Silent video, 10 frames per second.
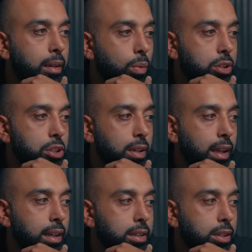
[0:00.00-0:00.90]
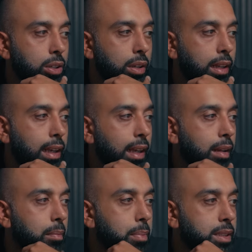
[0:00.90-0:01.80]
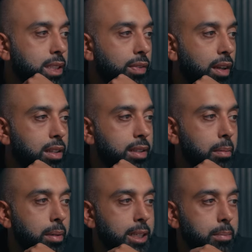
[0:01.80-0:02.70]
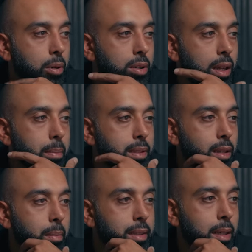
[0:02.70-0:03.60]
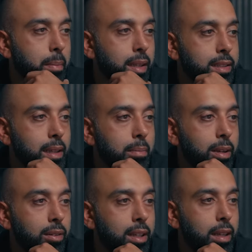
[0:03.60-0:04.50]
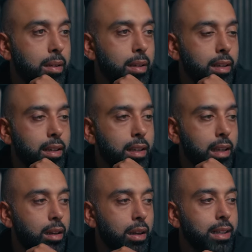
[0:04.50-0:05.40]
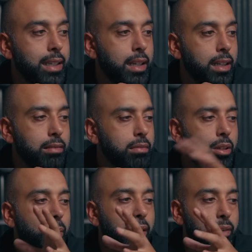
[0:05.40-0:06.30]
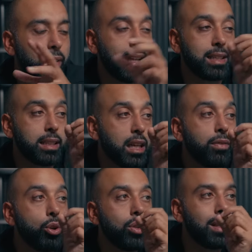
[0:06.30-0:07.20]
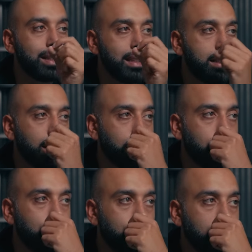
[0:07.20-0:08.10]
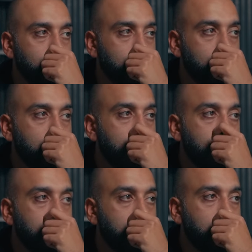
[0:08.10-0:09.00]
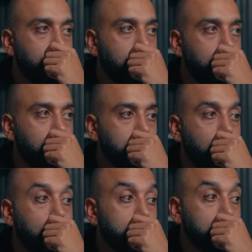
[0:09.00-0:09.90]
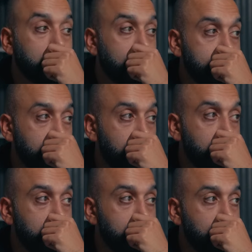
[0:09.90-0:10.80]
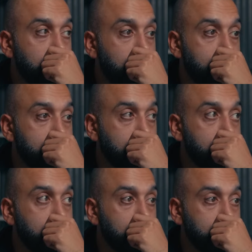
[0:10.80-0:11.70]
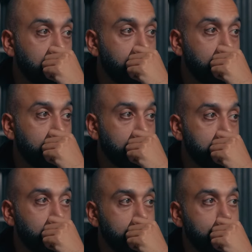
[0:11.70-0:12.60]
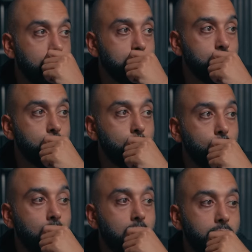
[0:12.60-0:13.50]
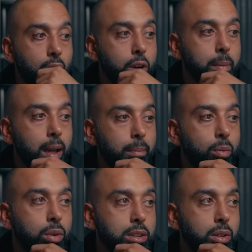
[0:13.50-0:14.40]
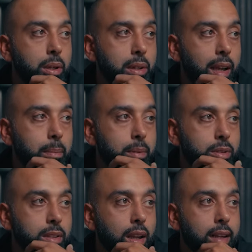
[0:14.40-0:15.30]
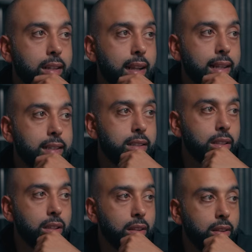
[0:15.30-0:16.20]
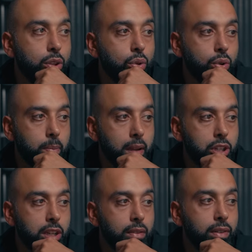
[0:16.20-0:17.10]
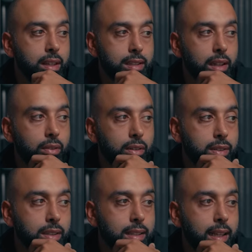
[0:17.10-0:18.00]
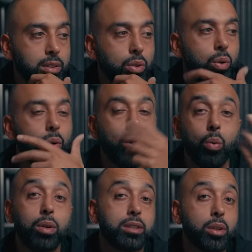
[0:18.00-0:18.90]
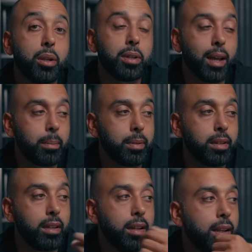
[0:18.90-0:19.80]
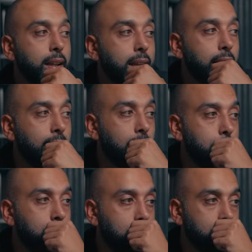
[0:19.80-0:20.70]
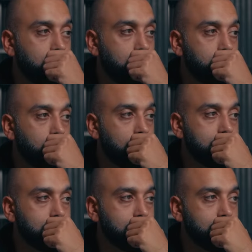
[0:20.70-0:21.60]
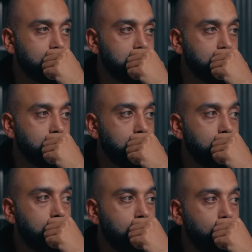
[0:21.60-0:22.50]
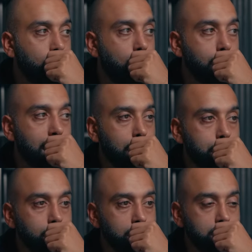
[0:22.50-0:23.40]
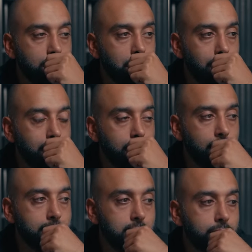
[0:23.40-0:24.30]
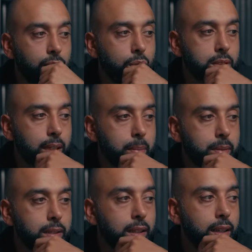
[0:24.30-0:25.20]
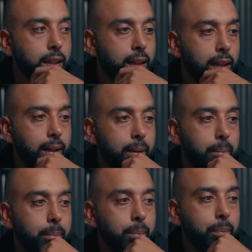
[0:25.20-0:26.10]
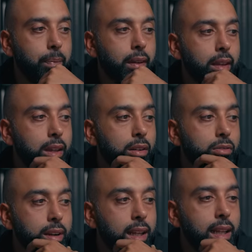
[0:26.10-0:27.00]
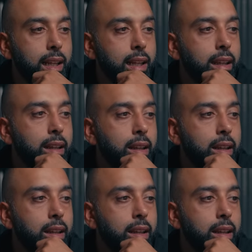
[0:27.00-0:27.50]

What do you get? You're going to get business finance templates, prototyping software templates, impact key line. Exactly. Whatever, right? It's giving you the detail. Other great sections exist is stuff like this, where it tells you a roadmap of what's going to happen. So in 90 days, you could achieve this level of success, or what's going to happen. Another way of showcasing that section, what would happen once you come in? Here's this 4 steps. Really